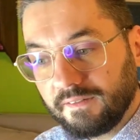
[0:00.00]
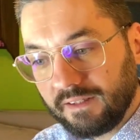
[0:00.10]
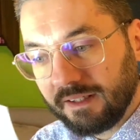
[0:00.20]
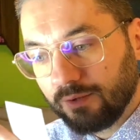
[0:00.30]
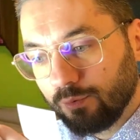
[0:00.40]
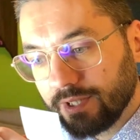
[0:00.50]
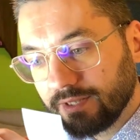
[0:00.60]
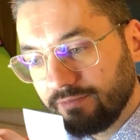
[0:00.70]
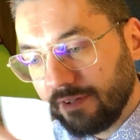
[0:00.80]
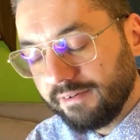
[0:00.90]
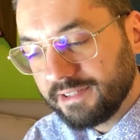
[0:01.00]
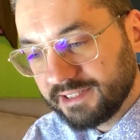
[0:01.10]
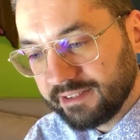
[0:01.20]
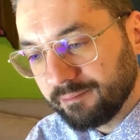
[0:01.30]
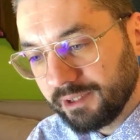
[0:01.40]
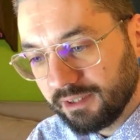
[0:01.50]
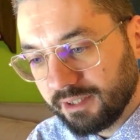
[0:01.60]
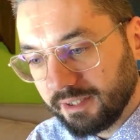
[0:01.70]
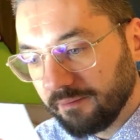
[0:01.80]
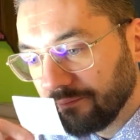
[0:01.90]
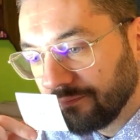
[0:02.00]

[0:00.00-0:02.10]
that it was very similar,